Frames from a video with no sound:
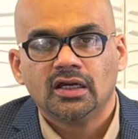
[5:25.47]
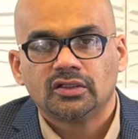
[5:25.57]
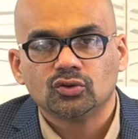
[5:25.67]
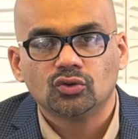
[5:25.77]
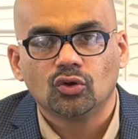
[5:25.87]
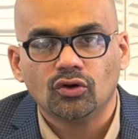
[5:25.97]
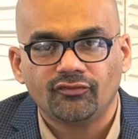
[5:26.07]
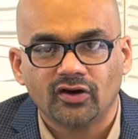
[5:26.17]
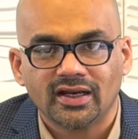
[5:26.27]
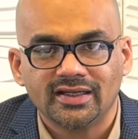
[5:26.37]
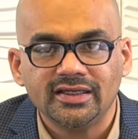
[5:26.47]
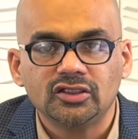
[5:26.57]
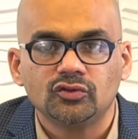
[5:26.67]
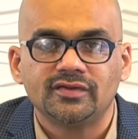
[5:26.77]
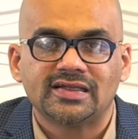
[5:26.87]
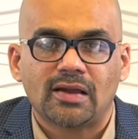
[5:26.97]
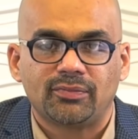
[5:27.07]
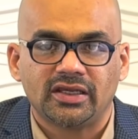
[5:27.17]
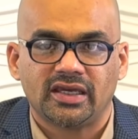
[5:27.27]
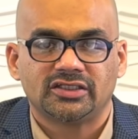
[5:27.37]
to go for an E2 visa
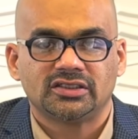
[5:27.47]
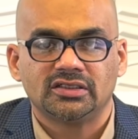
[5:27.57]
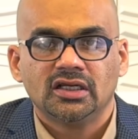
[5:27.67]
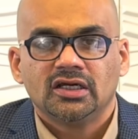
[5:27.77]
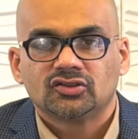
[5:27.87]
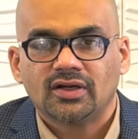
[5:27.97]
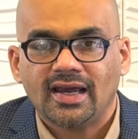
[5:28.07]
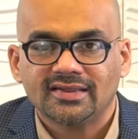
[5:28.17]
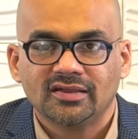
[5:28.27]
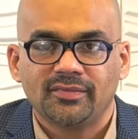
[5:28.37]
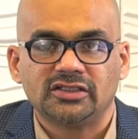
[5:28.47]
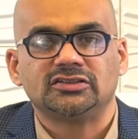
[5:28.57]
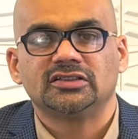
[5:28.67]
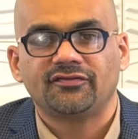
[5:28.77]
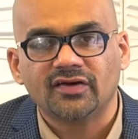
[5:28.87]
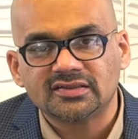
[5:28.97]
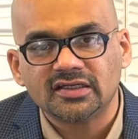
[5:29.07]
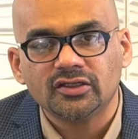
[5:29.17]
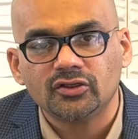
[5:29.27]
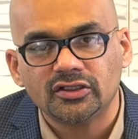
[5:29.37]
application, so as I mentioned, the first
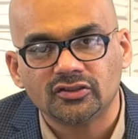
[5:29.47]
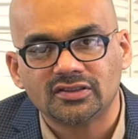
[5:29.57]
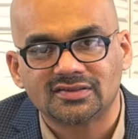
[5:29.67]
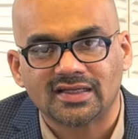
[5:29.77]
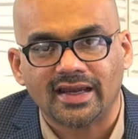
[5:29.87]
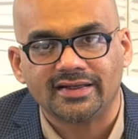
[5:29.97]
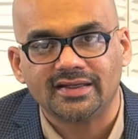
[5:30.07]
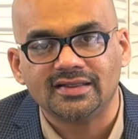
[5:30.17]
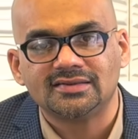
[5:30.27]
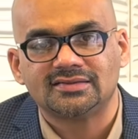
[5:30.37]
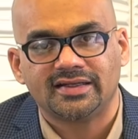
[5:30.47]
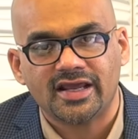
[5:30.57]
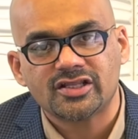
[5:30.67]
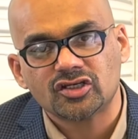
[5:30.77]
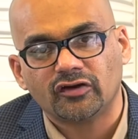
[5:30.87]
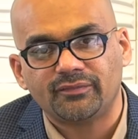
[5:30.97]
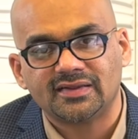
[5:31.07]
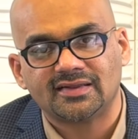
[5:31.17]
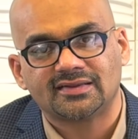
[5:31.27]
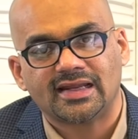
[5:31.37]
thing you need to decide is the nature of
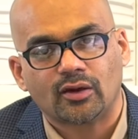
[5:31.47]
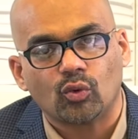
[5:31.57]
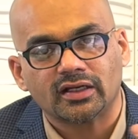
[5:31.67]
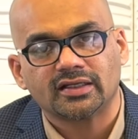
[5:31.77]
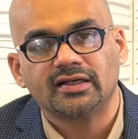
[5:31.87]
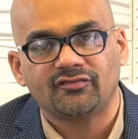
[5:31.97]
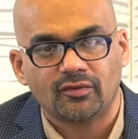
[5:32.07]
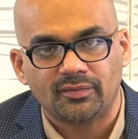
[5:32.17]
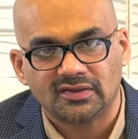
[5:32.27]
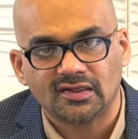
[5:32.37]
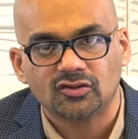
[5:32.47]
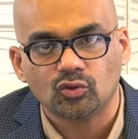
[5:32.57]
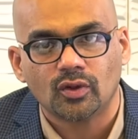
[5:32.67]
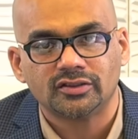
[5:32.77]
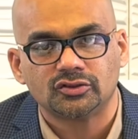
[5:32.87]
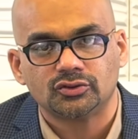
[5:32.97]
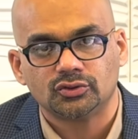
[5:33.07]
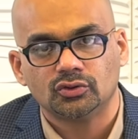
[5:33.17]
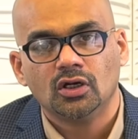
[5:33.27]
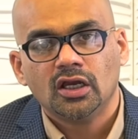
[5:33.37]
business, like what kind of a business you want to
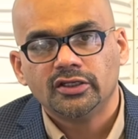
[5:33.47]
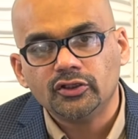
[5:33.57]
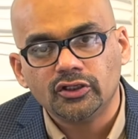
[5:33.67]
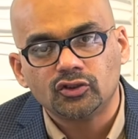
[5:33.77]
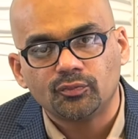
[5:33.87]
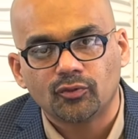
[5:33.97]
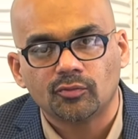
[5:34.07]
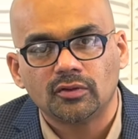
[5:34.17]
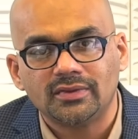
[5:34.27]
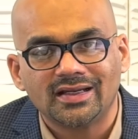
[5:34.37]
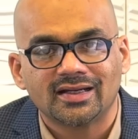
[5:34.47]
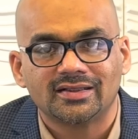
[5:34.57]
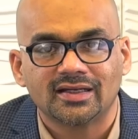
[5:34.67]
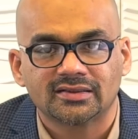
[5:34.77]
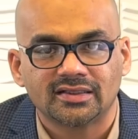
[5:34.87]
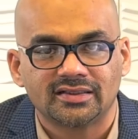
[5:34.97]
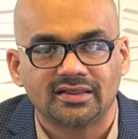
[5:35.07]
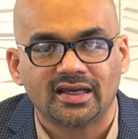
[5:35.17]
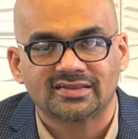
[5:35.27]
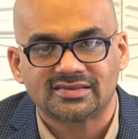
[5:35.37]
do. You need to probably conduct an
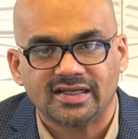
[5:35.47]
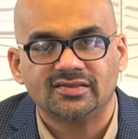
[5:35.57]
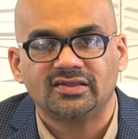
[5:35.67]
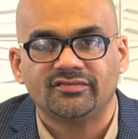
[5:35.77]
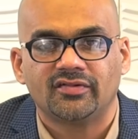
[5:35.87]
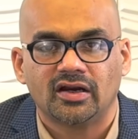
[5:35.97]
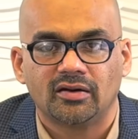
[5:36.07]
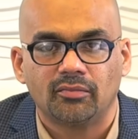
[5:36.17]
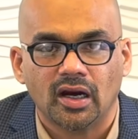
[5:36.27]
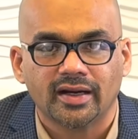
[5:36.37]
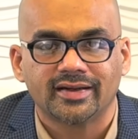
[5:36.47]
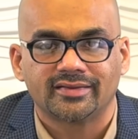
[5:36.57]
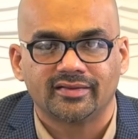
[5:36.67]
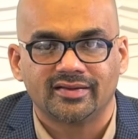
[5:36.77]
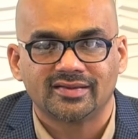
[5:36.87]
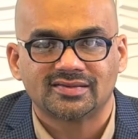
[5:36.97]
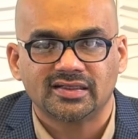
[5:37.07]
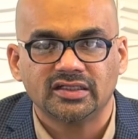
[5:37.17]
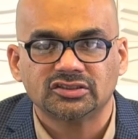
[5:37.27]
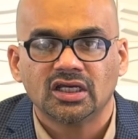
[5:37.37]
extensive market
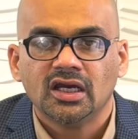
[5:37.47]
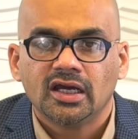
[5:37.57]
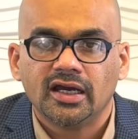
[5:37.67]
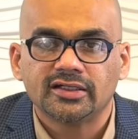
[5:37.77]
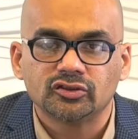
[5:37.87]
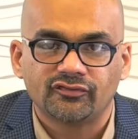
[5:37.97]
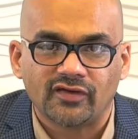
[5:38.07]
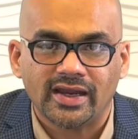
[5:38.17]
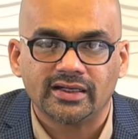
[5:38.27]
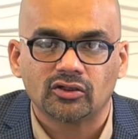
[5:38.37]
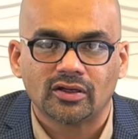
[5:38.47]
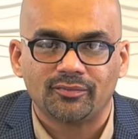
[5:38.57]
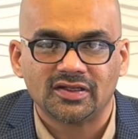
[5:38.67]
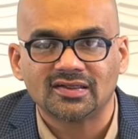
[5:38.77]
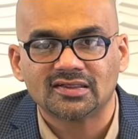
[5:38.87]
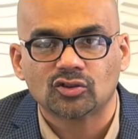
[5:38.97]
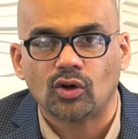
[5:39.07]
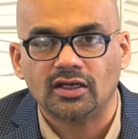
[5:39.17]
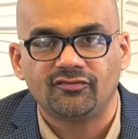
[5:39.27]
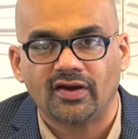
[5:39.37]
research to find out a business
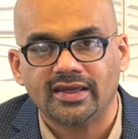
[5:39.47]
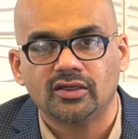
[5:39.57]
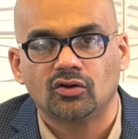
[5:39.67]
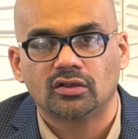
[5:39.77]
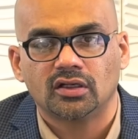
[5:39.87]
qualifying your